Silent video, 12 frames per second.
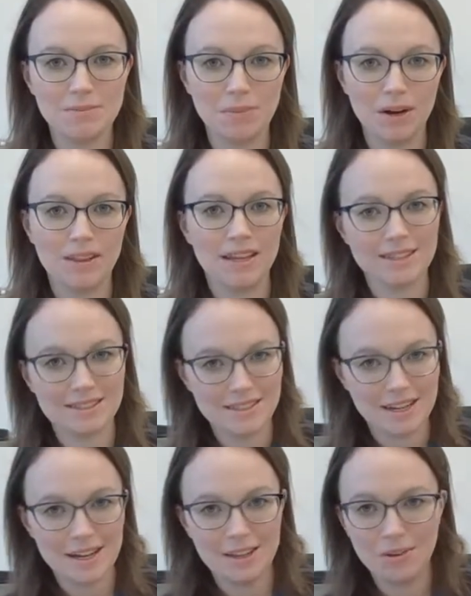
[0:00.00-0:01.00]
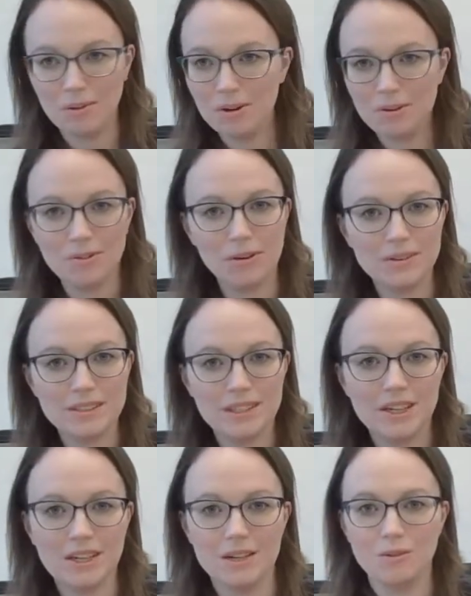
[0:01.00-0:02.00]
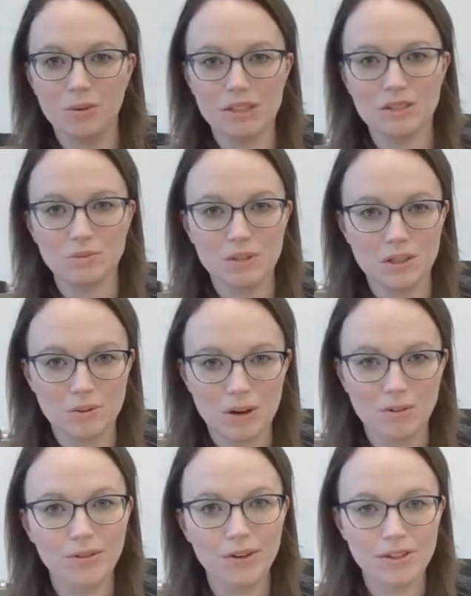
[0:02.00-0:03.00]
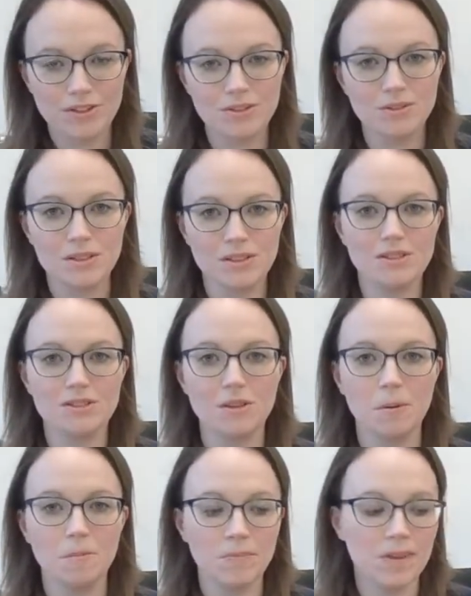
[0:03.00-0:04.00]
but that's the way we've always done it, and it works really well for our students. So